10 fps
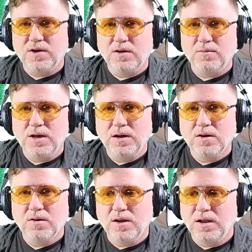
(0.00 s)
up
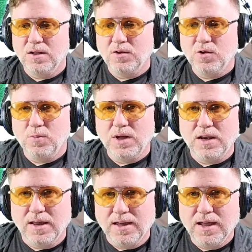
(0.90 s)
here in a little
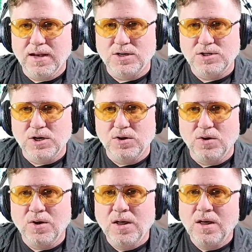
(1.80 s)
bit and kind of show you